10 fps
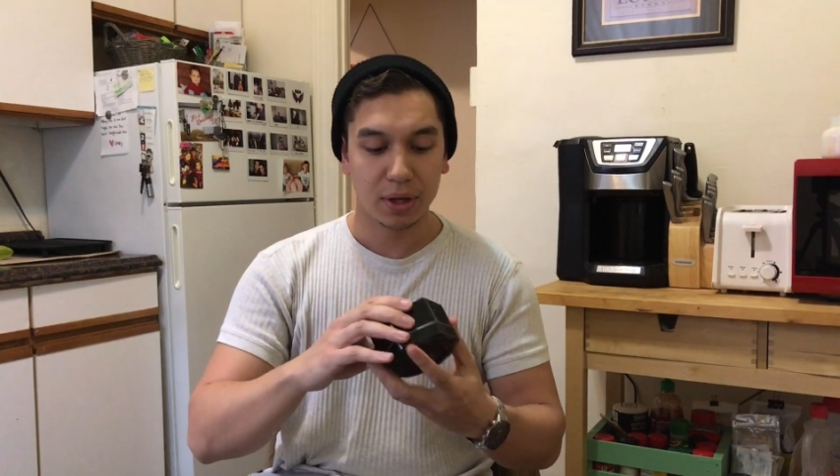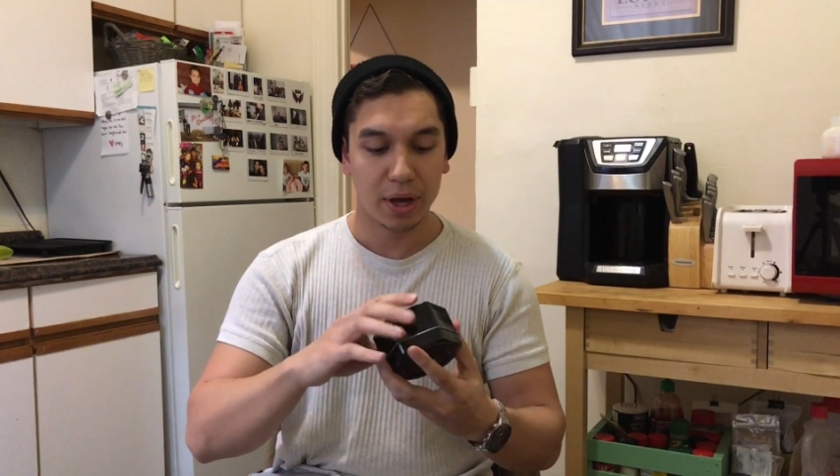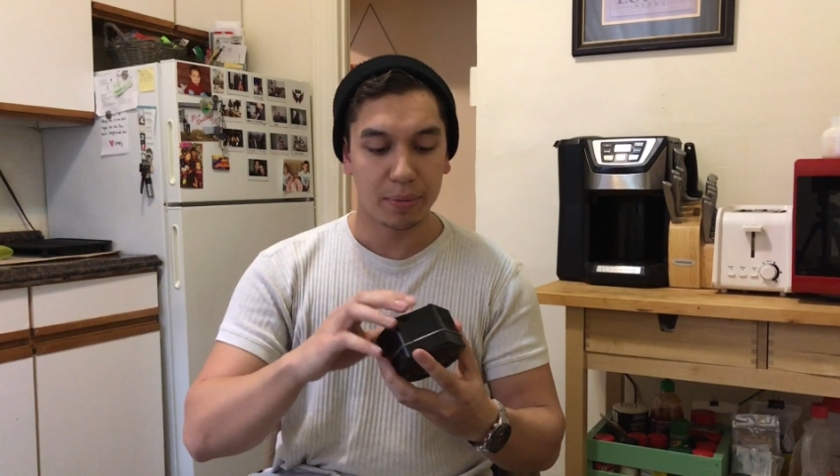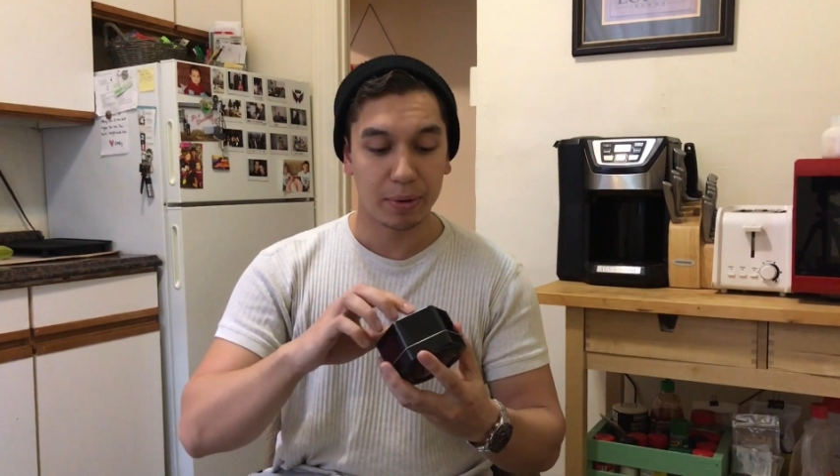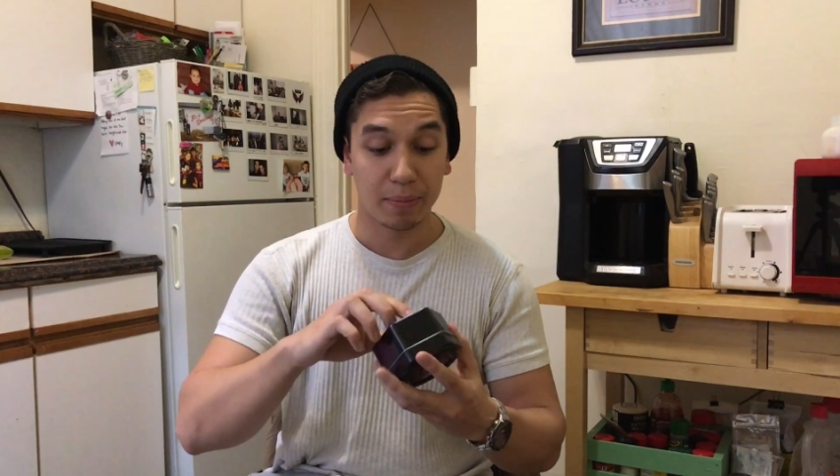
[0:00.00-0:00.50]

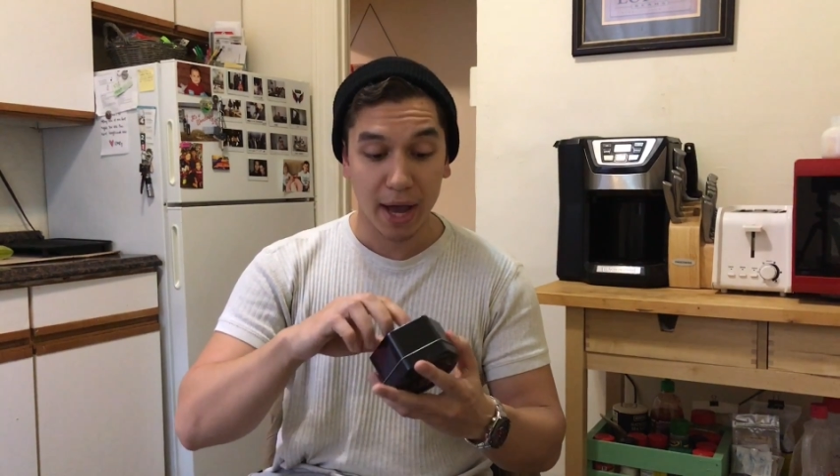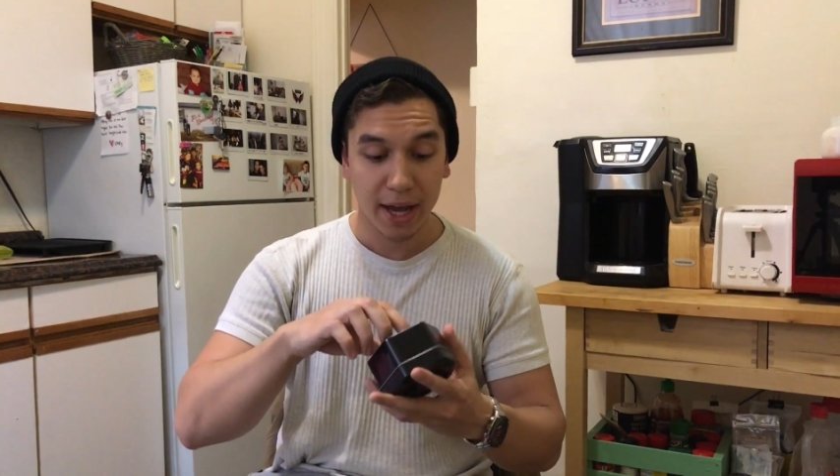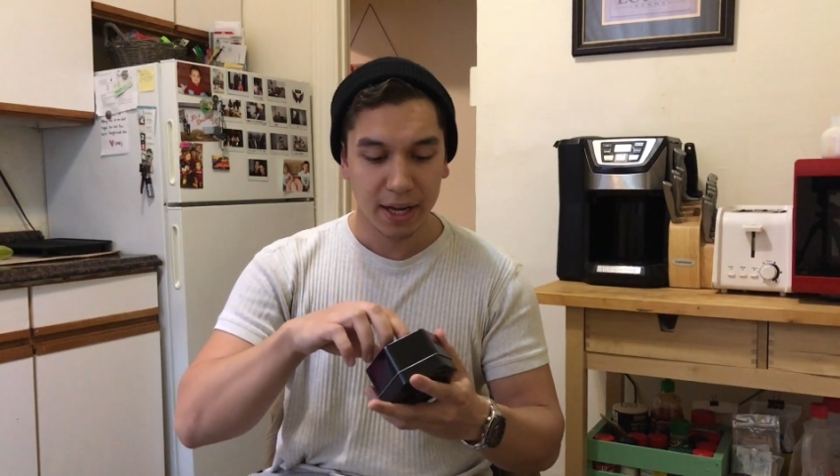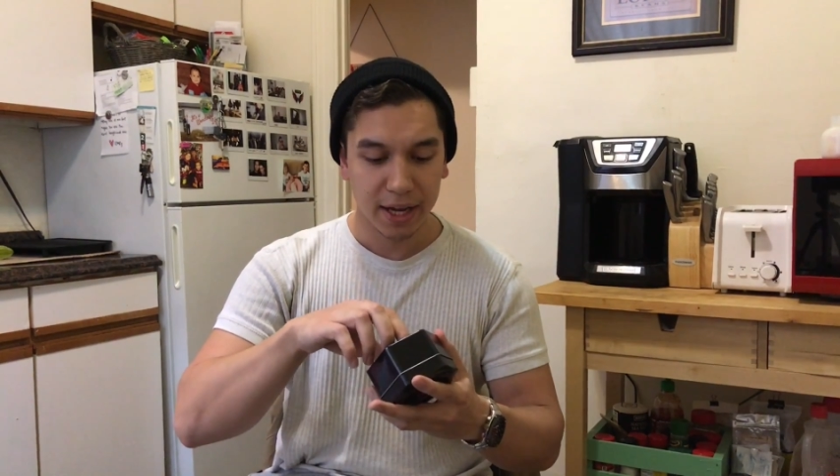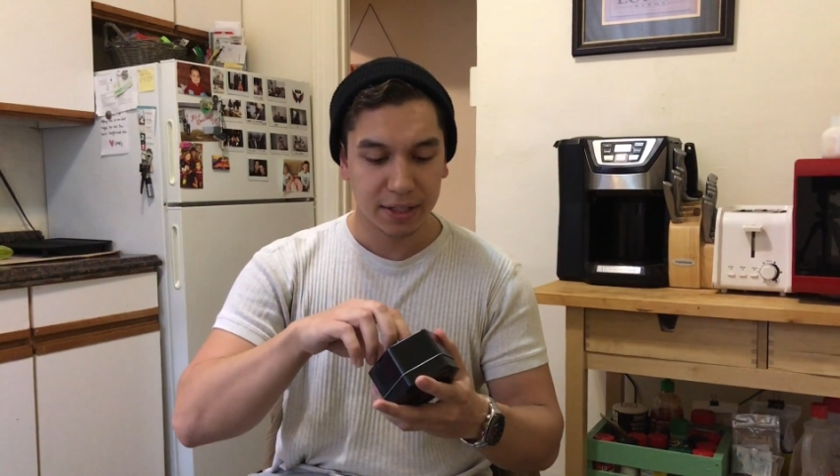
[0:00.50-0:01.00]
Uh, but
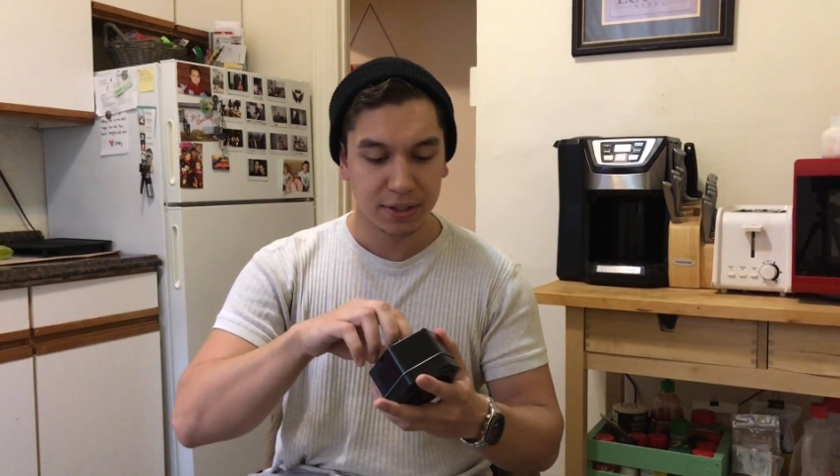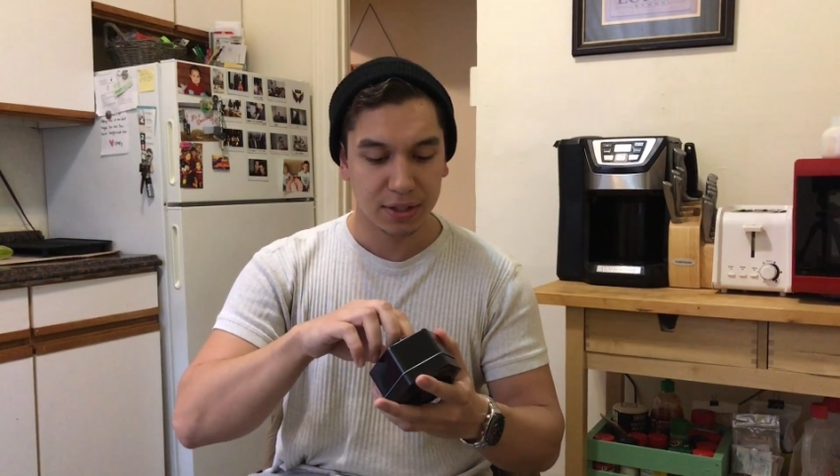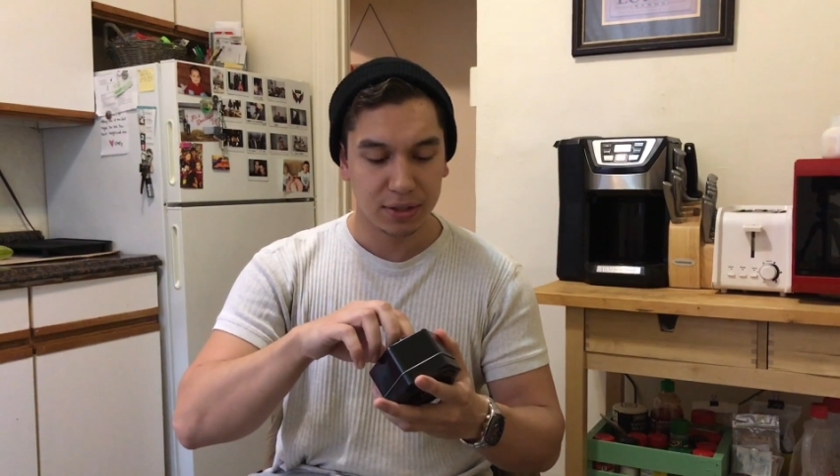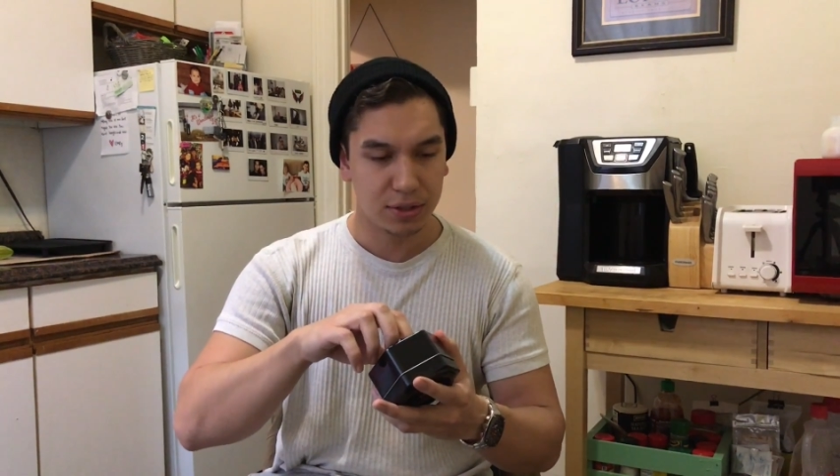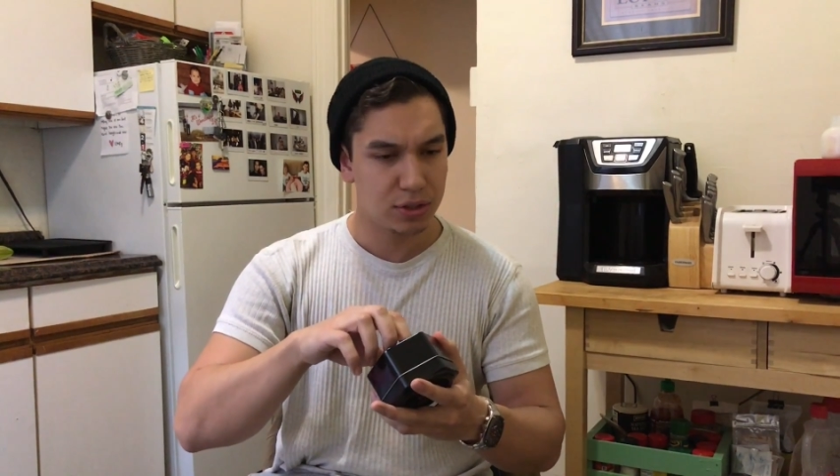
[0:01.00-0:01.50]
mine is the